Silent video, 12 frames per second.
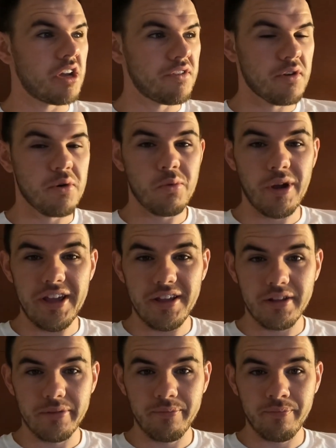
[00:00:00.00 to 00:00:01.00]
over a
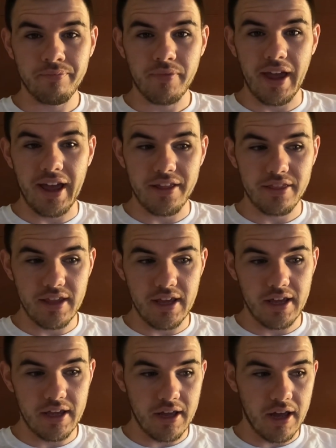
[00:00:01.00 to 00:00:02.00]
week at
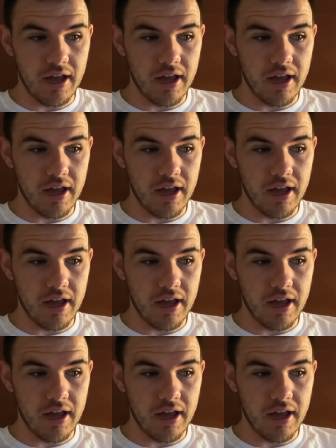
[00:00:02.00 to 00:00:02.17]
the